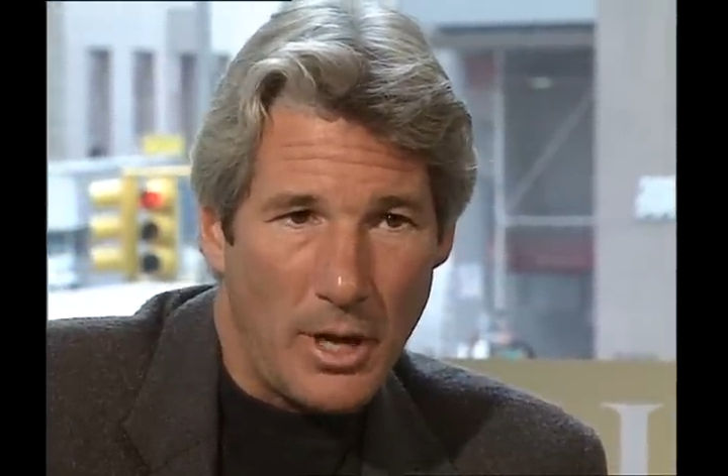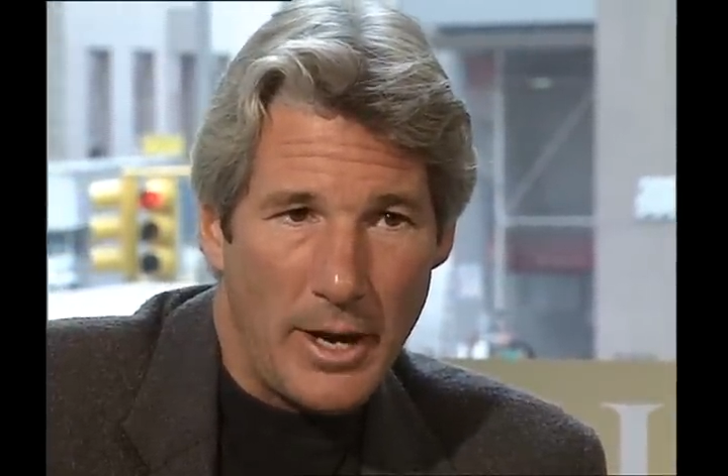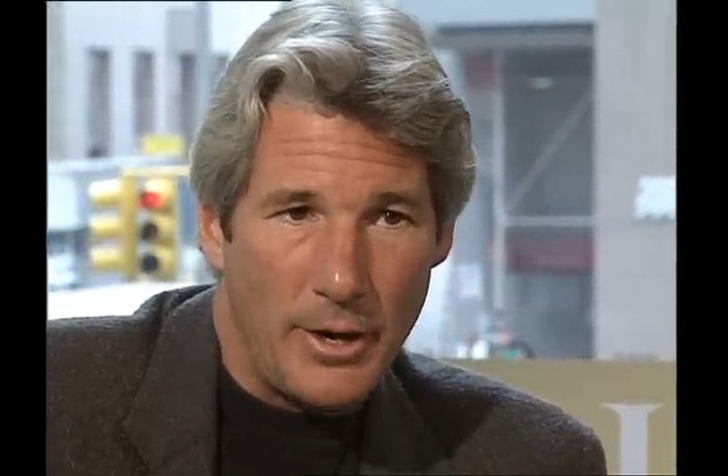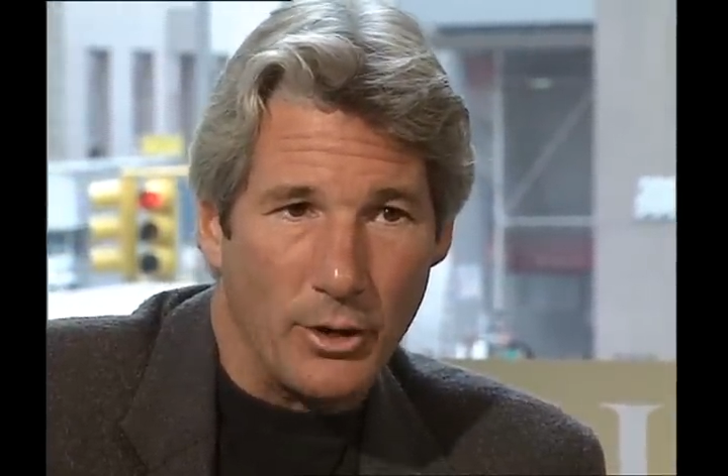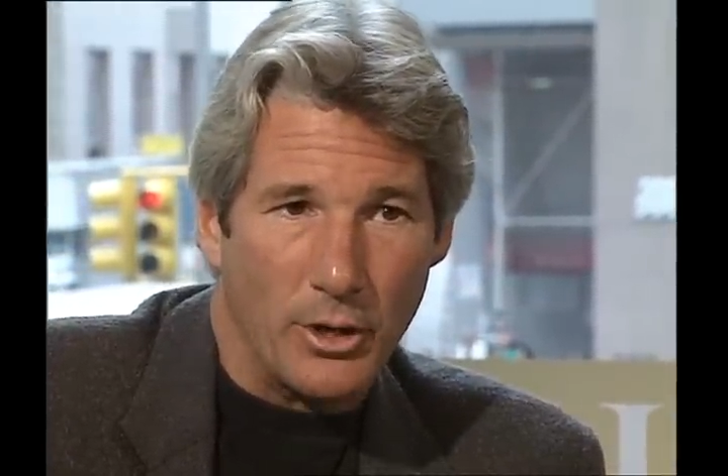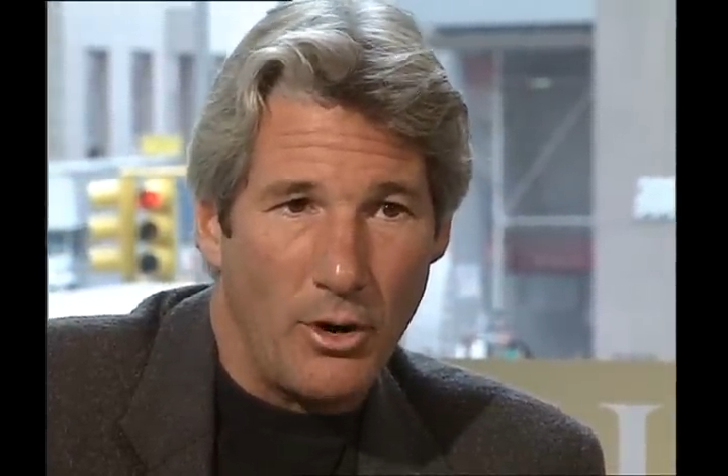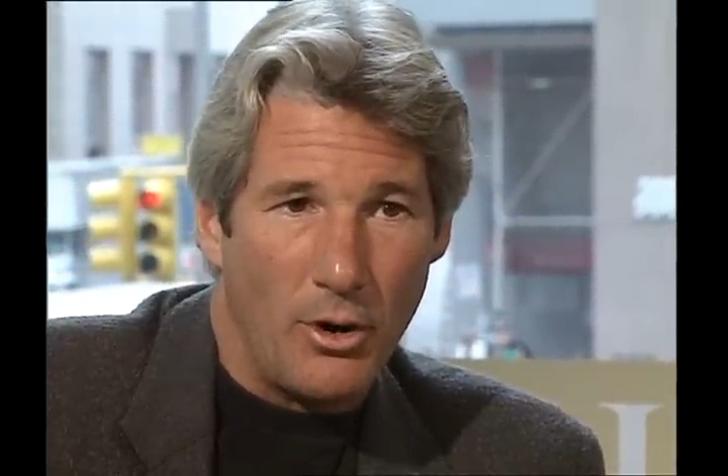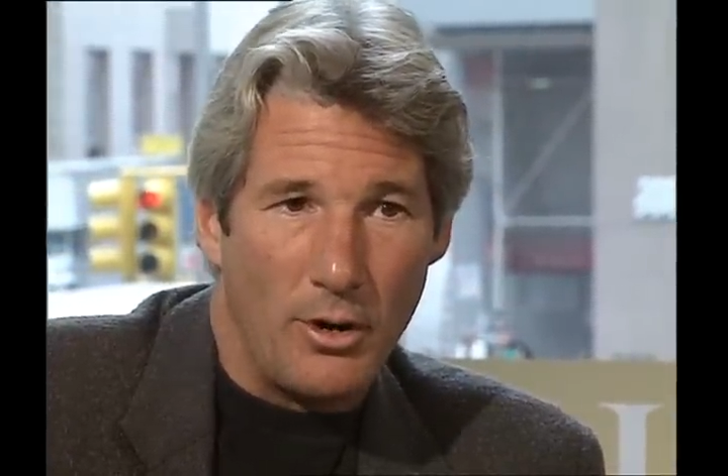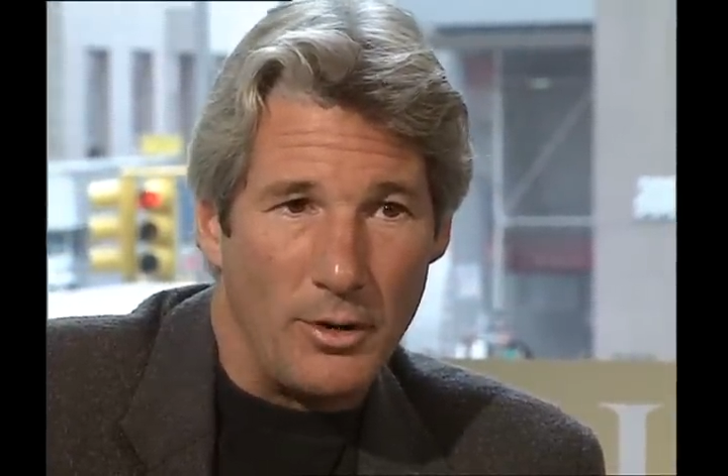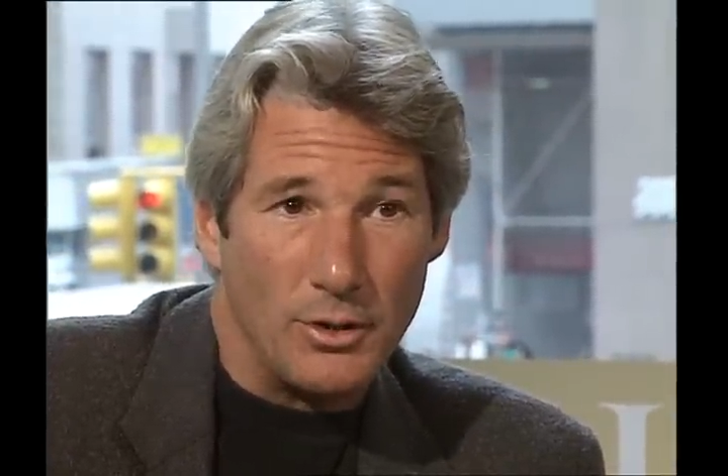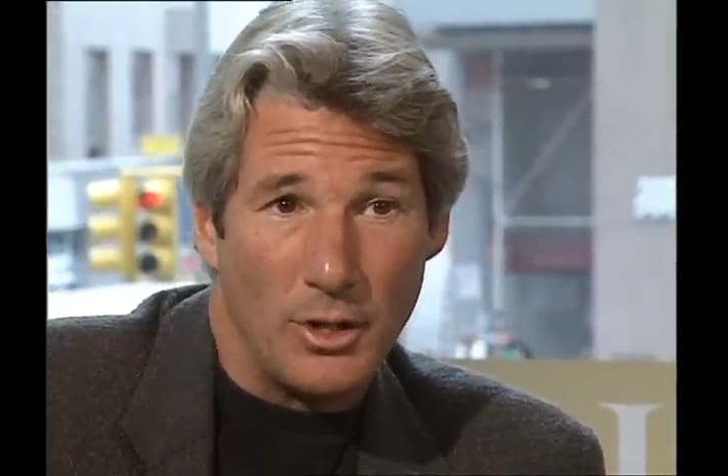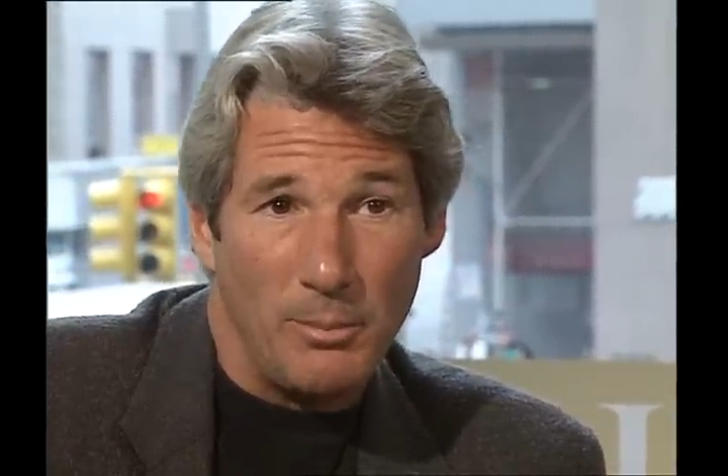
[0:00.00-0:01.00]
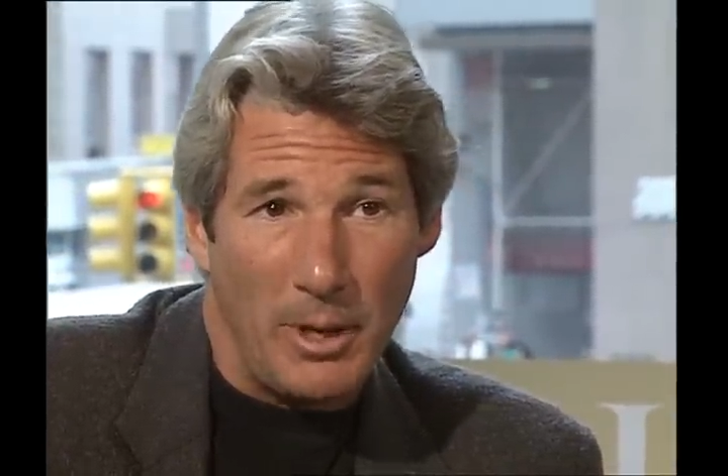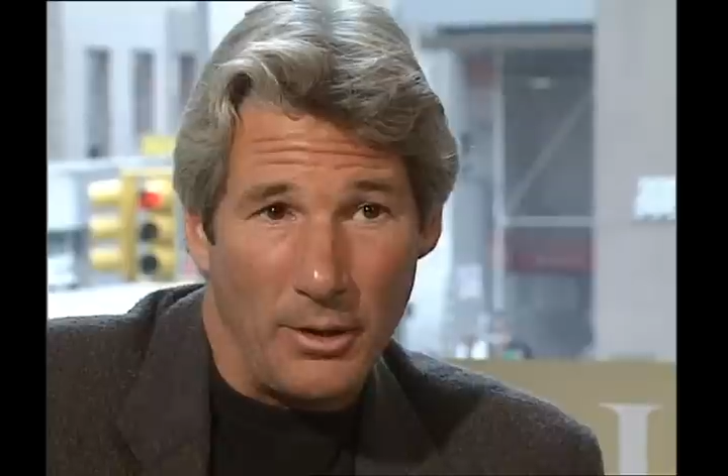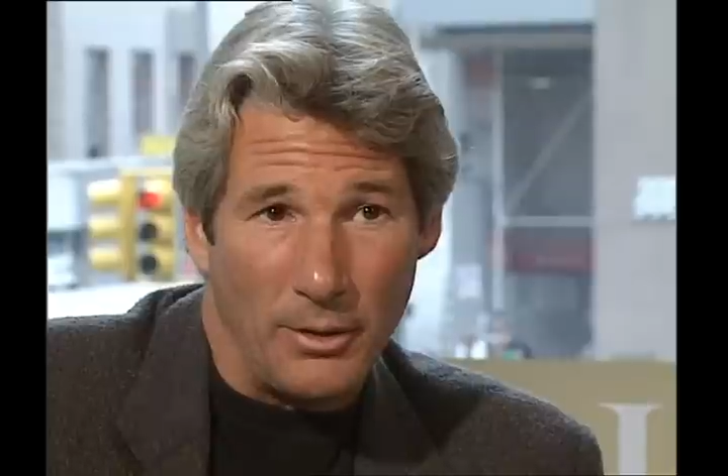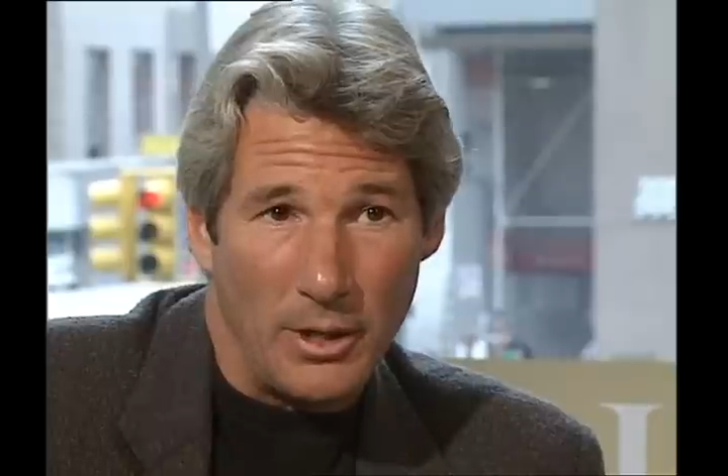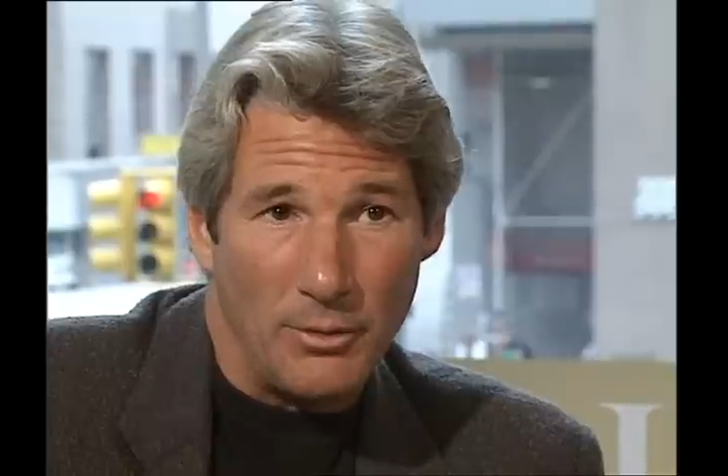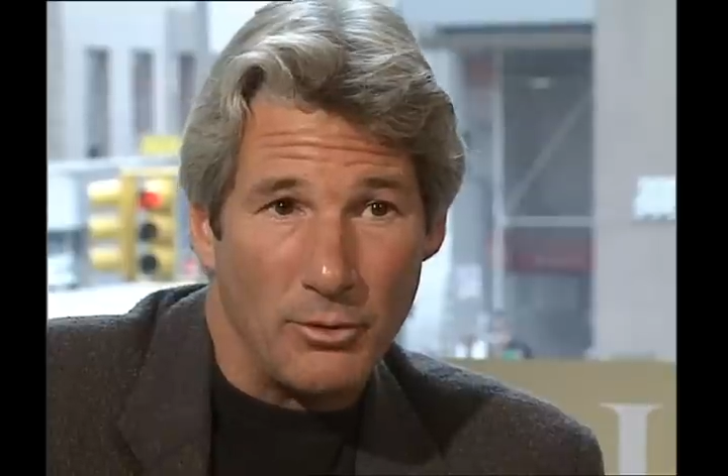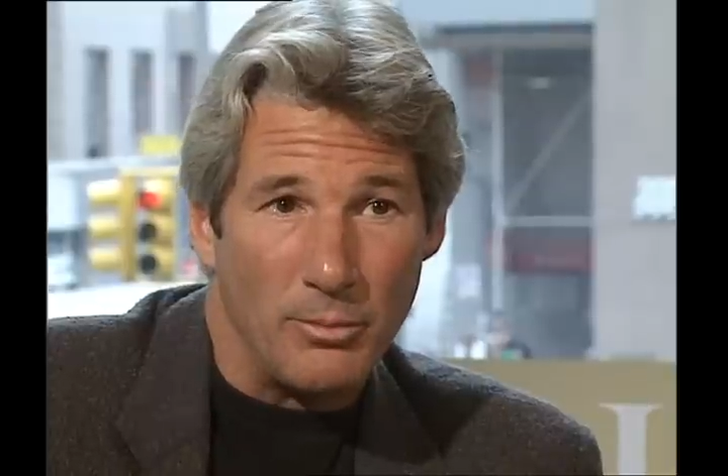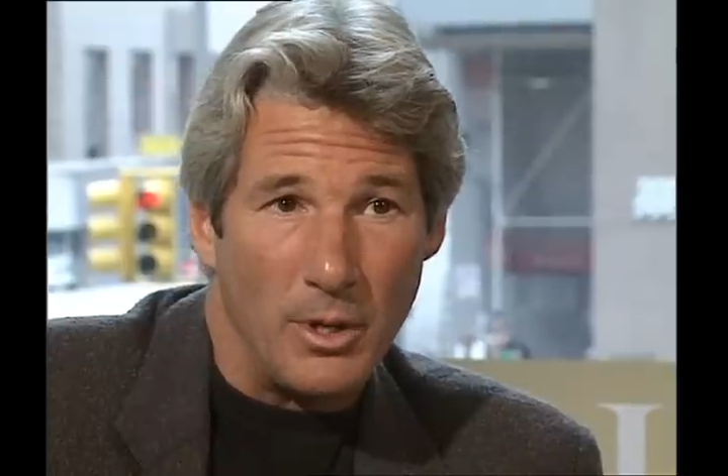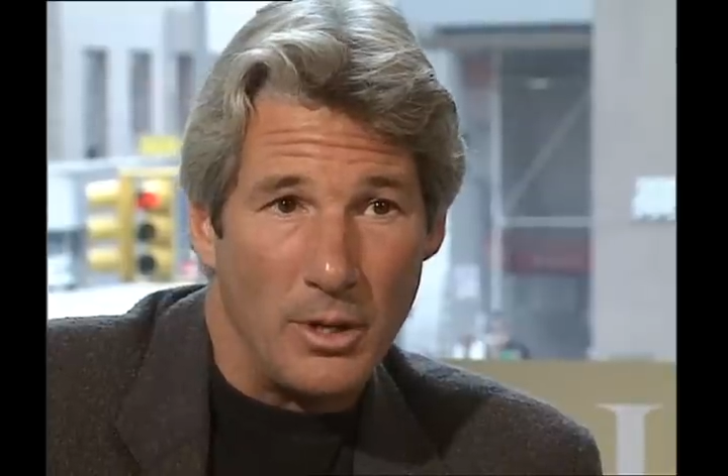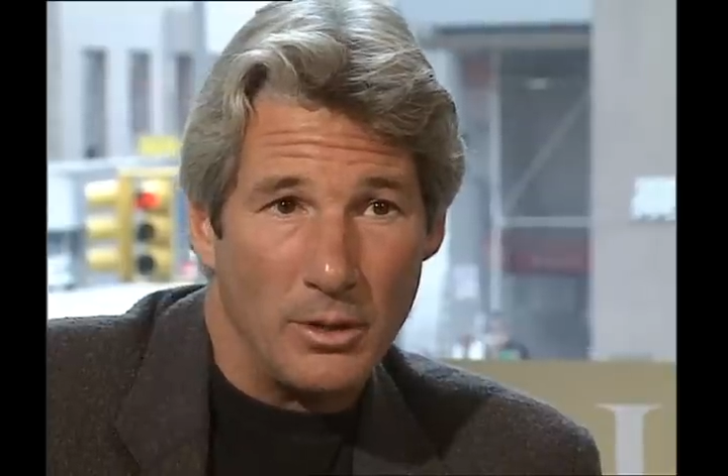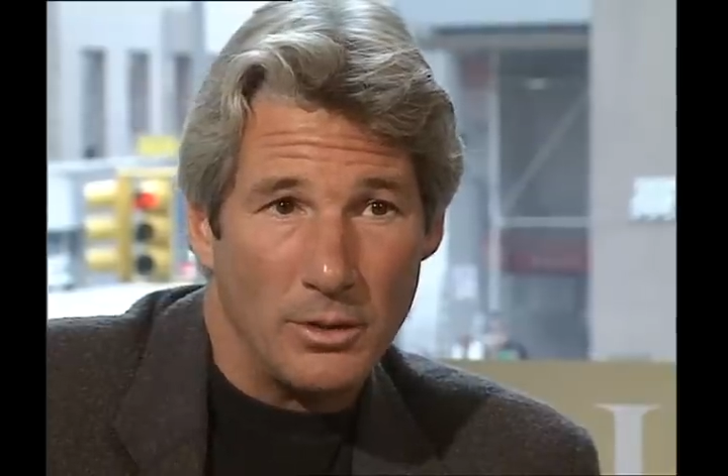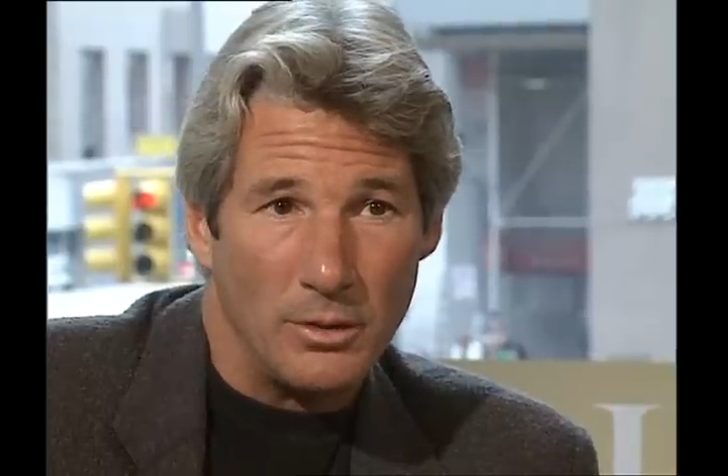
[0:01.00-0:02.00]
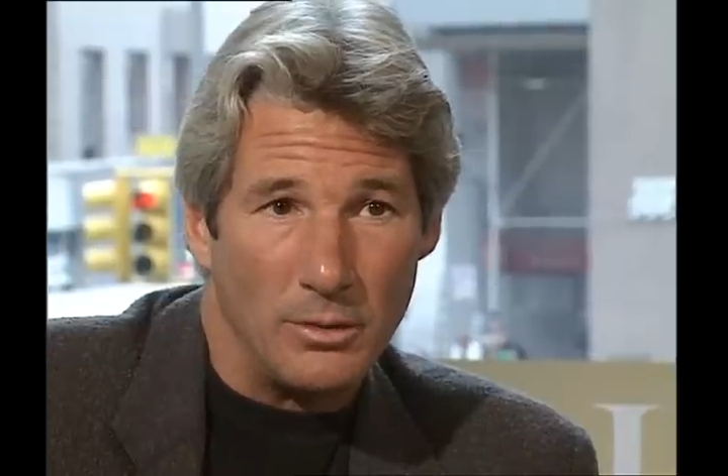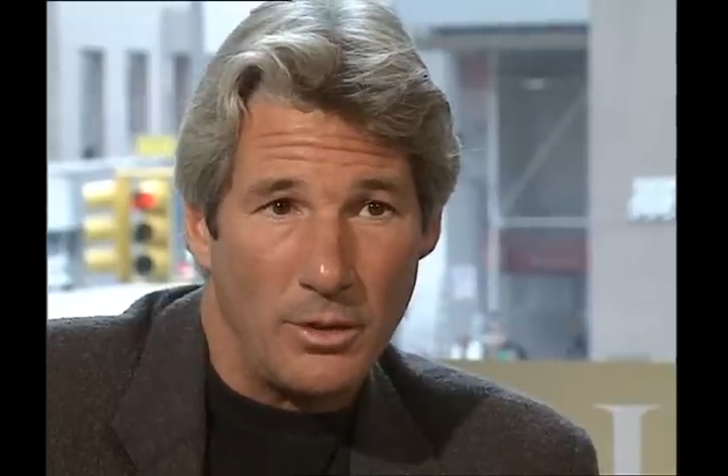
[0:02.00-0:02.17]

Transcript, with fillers: hire a car or somehow get from there to